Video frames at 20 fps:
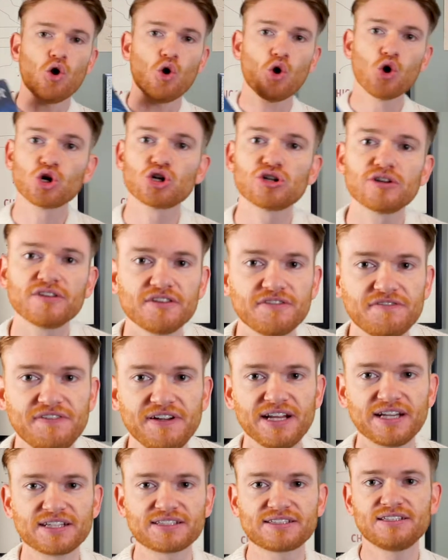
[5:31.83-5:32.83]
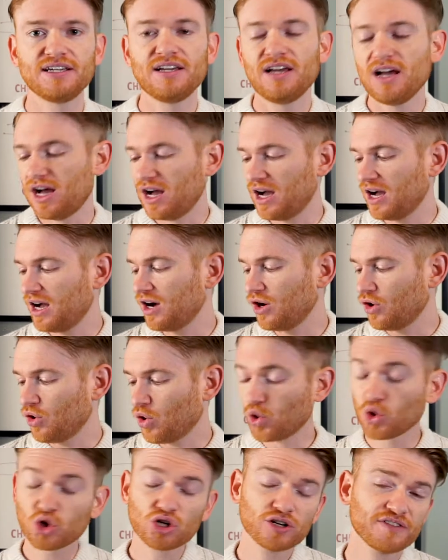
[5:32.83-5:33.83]
Order of the Phoenix.
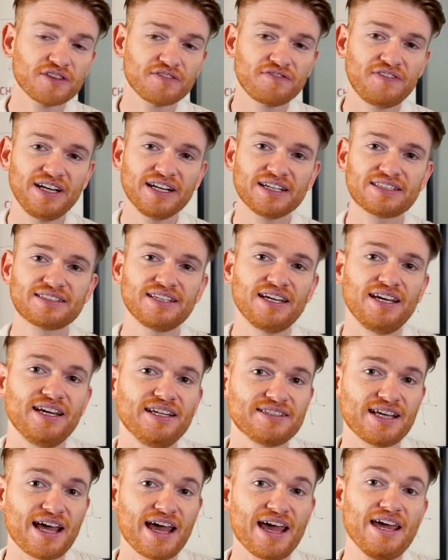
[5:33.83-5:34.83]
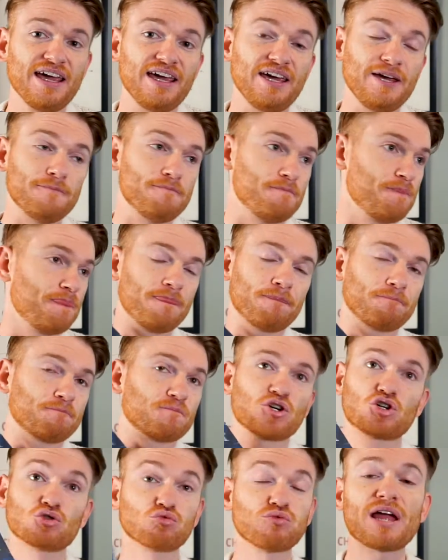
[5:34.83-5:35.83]
Order of the Phoenix is a
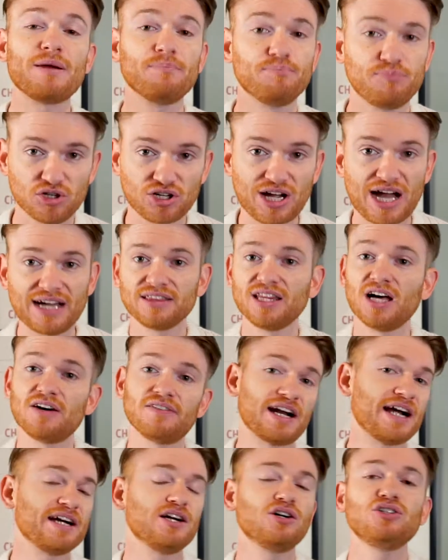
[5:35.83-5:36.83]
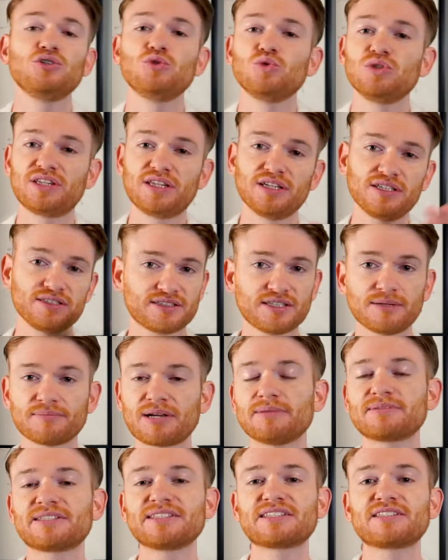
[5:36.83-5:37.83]
great book. I love it. I know that
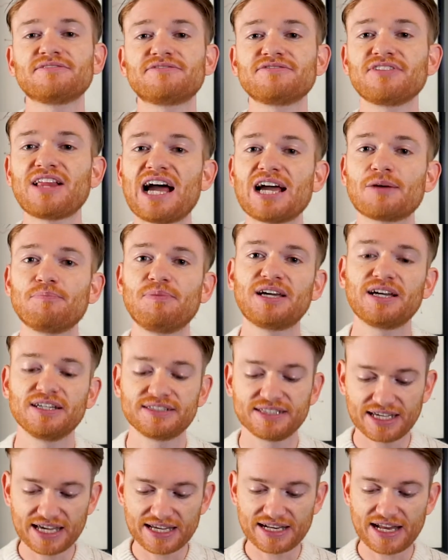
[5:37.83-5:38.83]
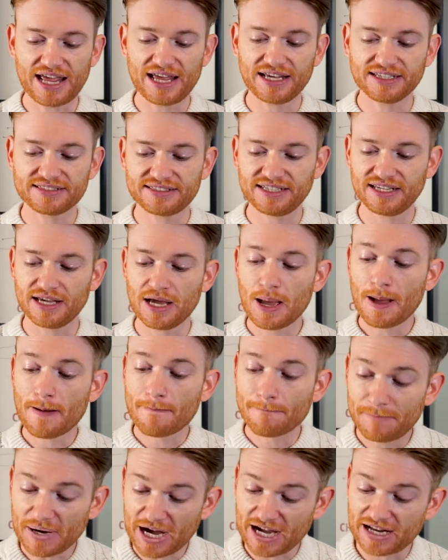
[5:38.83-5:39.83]
sometimes get some flack because, again, angsty.
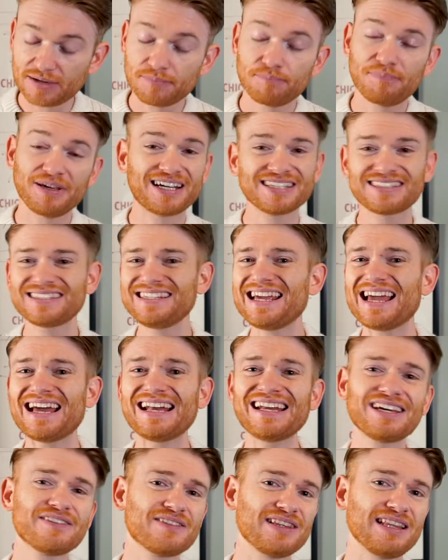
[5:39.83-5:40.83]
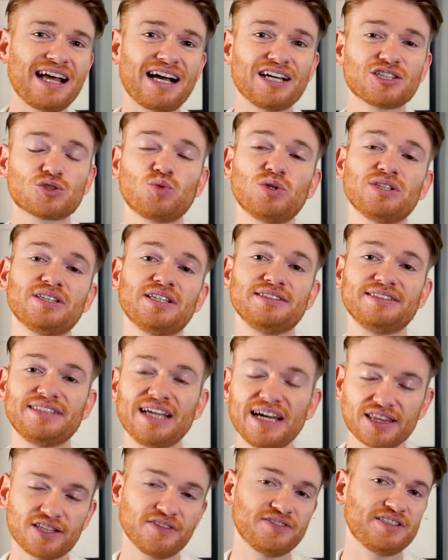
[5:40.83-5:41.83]
But because of the ending of the last one, the
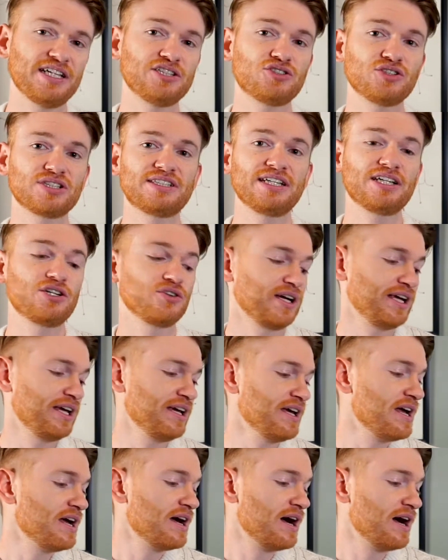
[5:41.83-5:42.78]
death of Cedric Diggory,